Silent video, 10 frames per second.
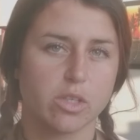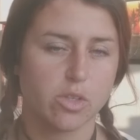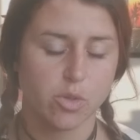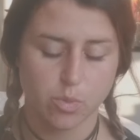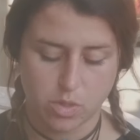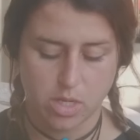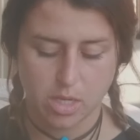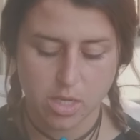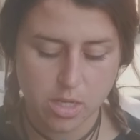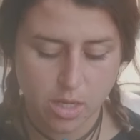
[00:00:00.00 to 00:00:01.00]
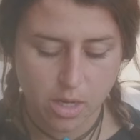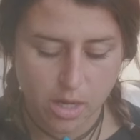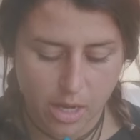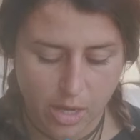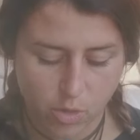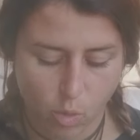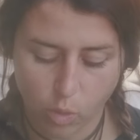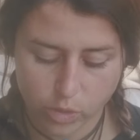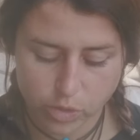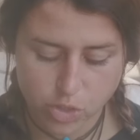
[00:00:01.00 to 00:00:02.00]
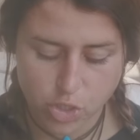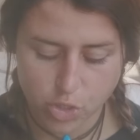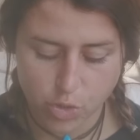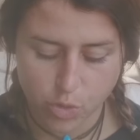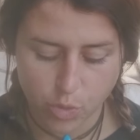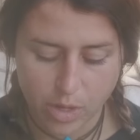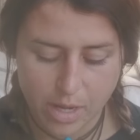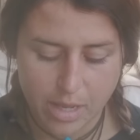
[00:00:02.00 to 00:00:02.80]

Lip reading: you need in order to